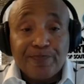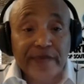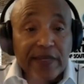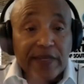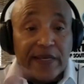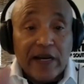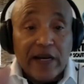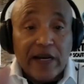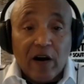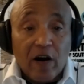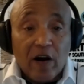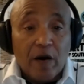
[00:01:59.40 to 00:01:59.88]

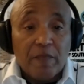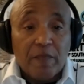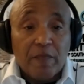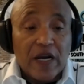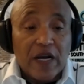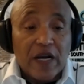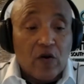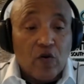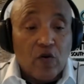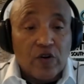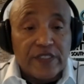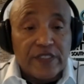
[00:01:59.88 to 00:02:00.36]
all my
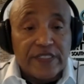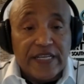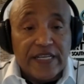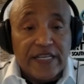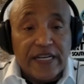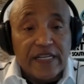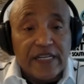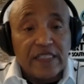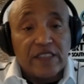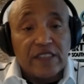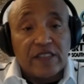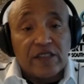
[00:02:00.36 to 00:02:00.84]
core
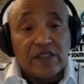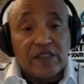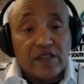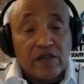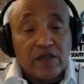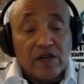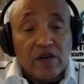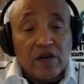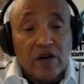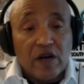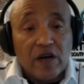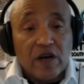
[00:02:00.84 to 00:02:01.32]
tenants
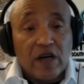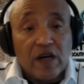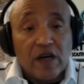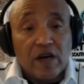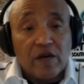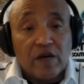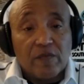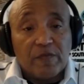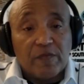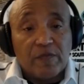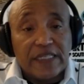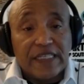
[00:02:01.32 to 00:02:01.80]
uh,
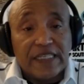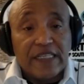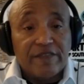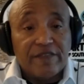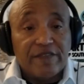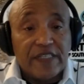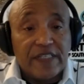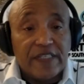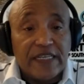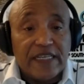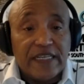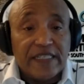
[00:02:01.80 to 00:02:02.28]

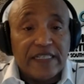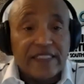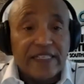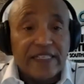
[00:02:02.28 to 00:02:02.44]
believing in